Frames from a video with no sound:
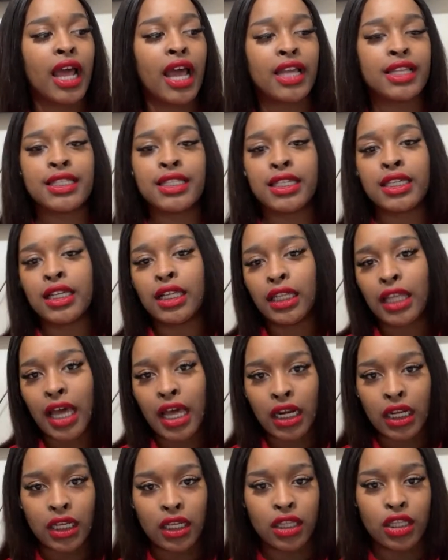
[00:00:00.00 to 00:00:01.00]
I see a
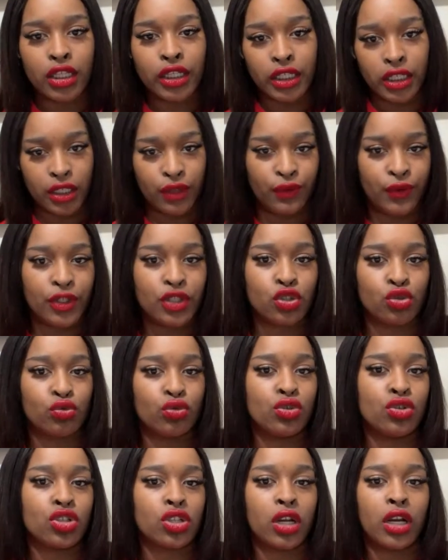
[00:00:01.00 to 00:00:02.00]
lot of other
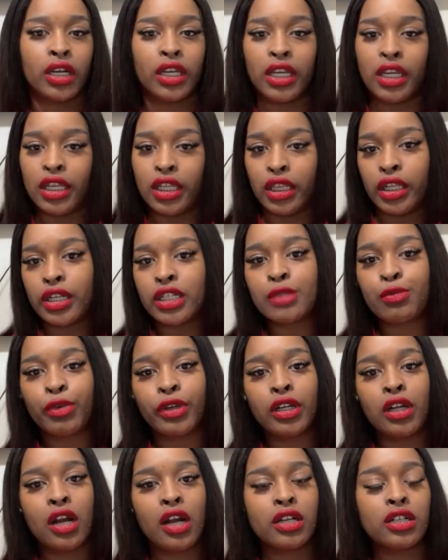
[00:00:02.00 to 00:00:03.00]
individuals are getting their
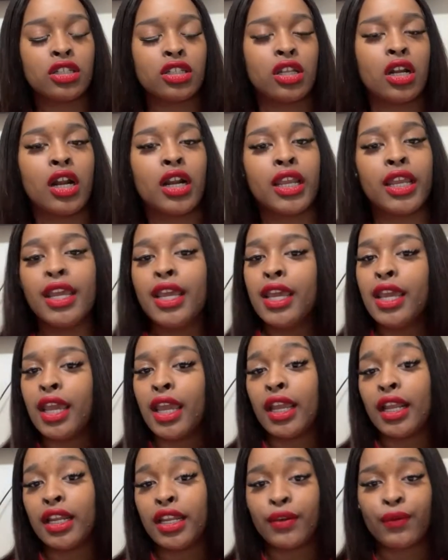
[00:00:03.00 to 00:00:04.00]
spring garden started
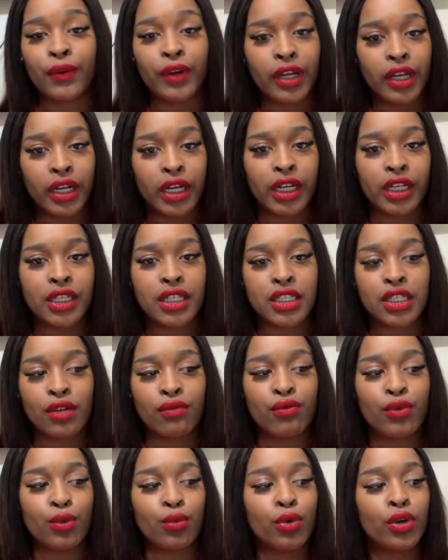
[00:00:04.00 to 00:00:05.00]
in different areas
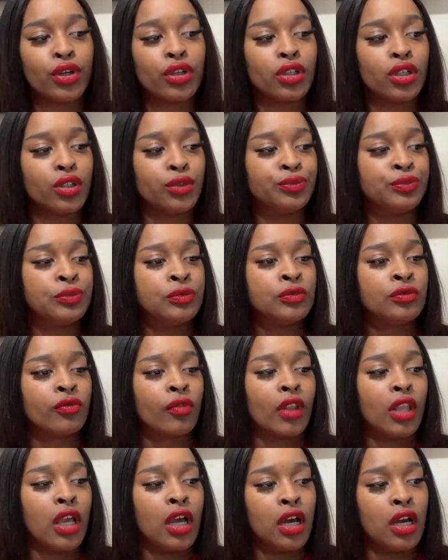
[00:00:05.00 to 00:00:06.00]
of the world.
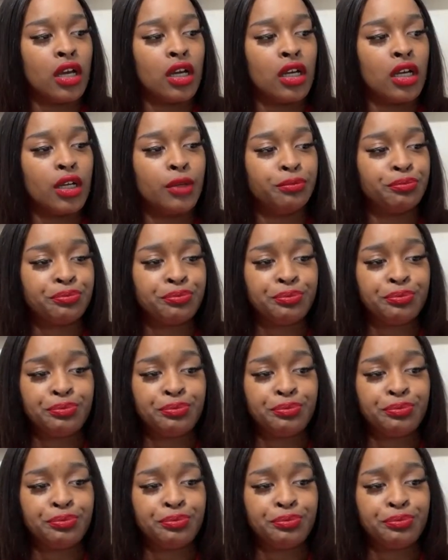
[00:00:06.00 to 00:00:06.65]
Um,